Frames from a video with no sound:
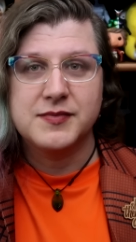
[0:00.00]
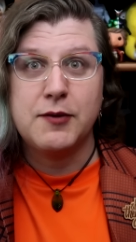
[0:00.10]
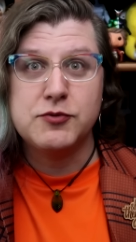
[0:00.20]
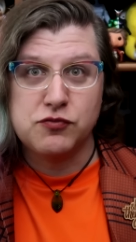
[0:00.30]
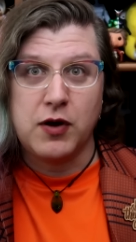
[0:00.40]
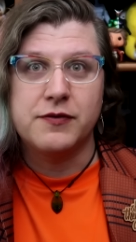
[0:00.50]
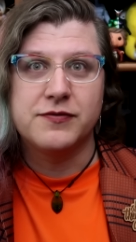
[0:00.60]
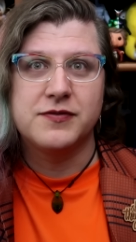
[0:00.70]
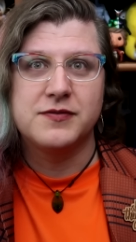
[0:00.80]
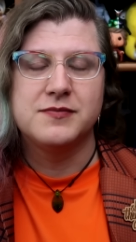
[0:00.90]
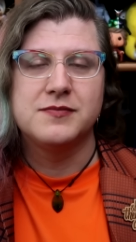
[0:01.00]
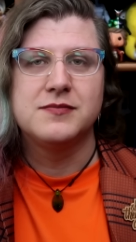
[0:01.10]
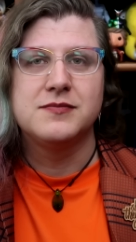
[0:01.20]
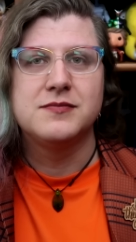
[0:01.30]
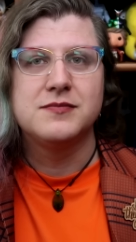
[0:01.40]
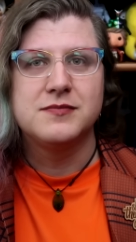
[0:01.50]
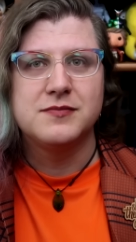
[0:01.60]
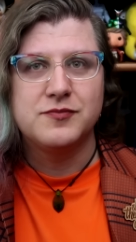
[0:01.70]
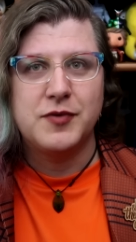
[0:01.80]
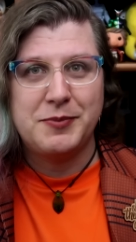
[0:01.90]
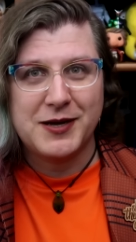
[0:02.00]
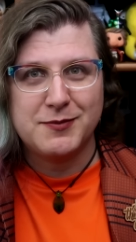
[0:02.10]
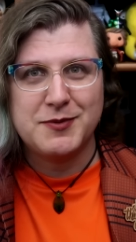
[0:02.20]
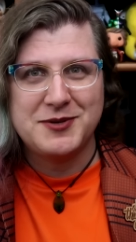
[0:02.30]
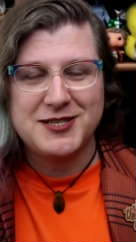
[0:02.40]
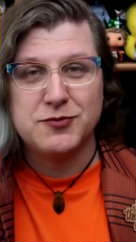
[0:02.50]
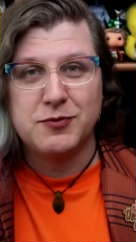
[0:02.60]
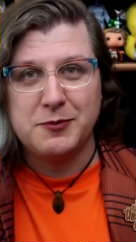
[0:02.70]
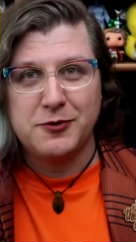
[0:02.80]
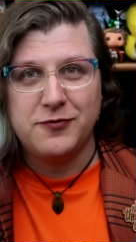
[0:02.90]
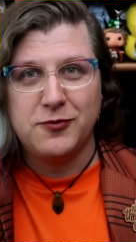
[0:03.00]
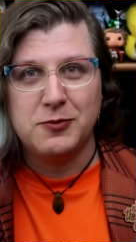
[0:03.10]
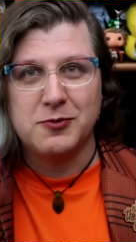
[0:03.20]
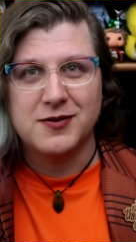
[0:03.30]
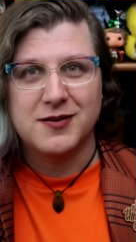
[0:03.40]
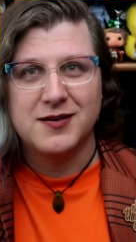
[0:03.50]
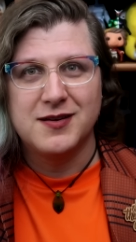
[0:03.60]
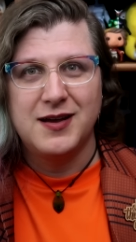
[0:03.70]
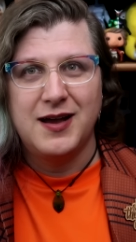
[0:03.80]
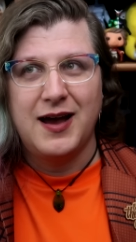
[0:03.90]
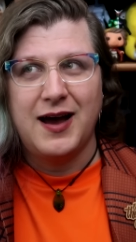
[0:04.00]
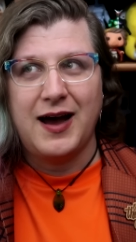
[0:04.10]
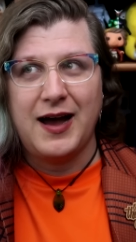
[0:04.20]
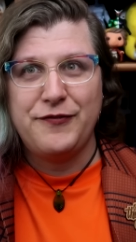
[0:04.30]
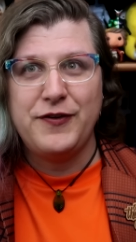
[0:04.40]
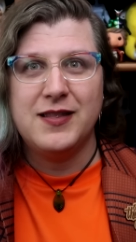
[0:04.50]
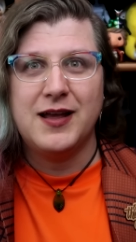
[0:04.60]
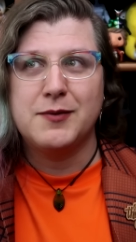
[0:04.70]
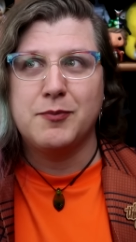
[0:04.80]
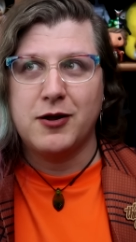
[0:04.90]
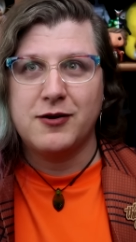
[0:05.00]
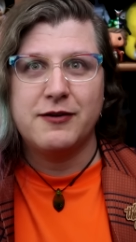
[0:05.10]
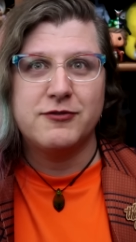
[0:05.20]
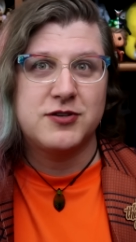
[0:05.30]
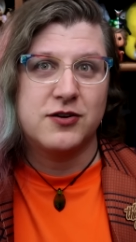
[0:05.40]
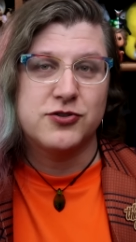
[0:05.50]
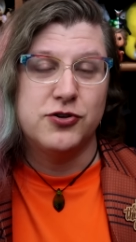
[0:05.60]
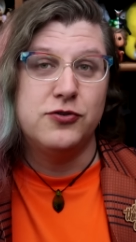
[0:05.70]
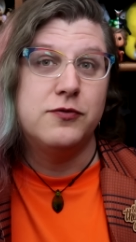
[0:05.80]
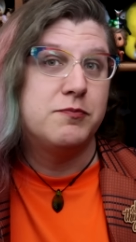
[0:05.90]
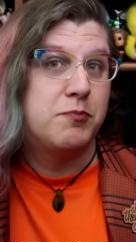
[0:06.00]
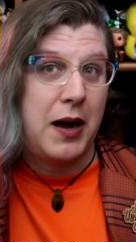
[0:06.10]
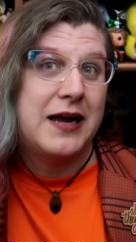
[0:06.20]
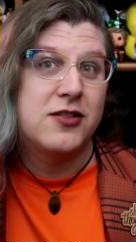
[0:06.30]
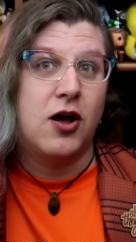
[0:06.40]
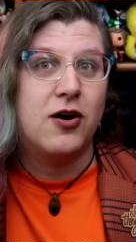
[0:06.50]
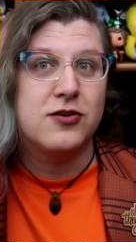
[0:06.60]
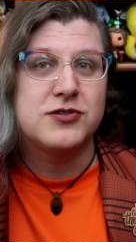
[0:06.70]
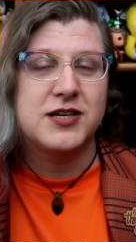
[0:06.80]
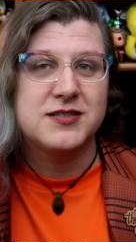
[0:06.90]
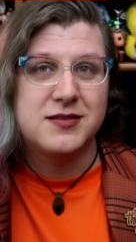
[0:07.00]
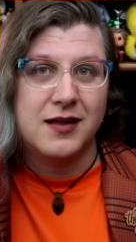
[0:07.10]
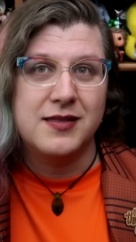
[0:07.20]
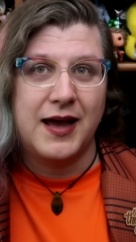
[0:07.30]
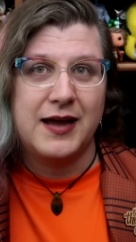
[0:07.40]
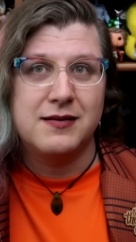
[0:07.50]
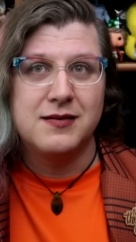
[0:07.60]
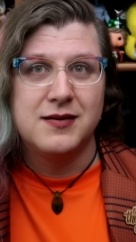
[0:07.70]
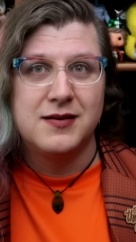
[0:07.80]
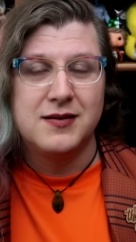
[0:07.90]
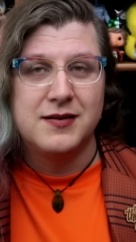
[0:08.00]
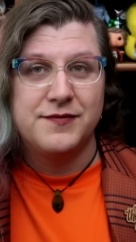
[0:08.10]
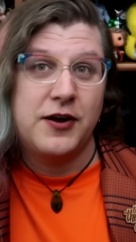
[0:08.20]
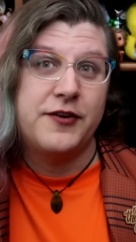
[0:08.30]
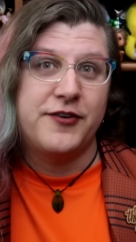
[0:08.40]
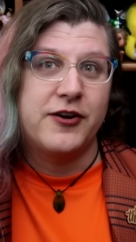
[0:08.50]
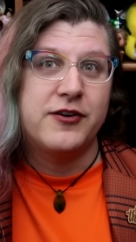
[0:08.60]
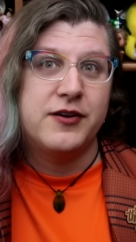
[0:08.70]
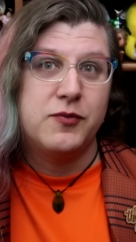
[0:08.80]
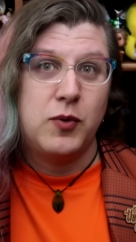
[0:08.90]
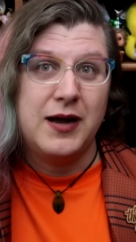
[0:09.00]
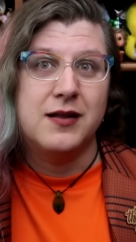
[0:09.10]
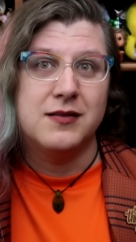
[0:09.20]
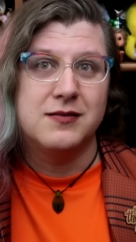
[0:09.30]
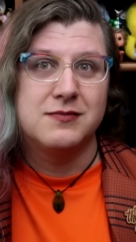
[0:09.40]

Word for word: that was rough. We pick up the pieces, we move forward. I feel like modern era Doctor Who, by and large, has done that very, very well.